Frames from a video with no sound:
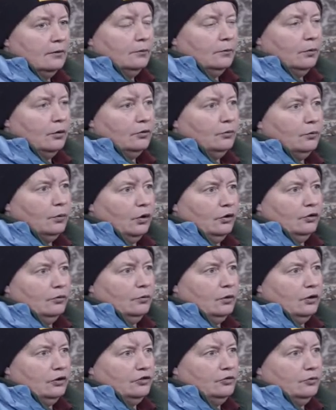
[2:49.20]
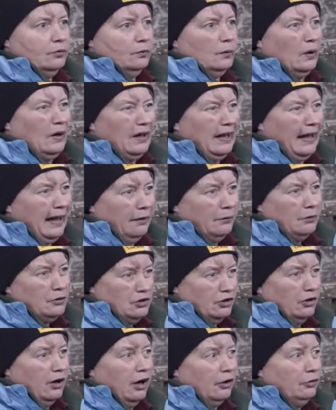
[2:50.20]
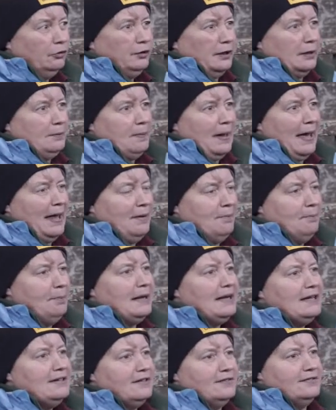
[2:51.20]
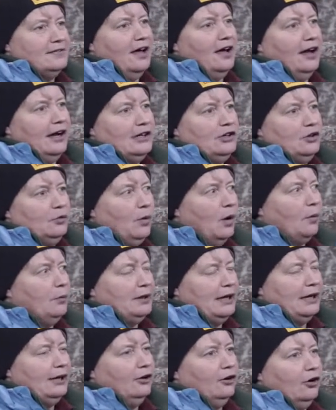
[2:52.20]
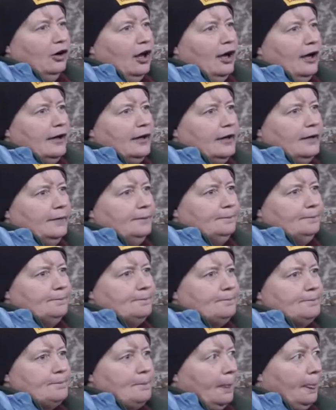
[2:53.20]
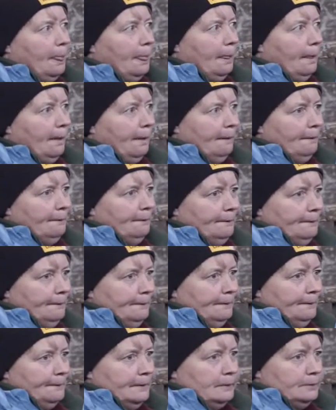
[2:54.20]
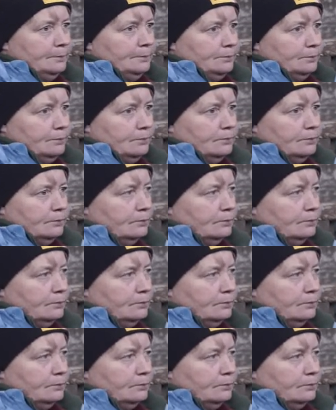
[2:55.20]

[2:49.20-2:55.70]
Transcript: What, what, what, what, how would your holding pen be designed or what would it look like? It needs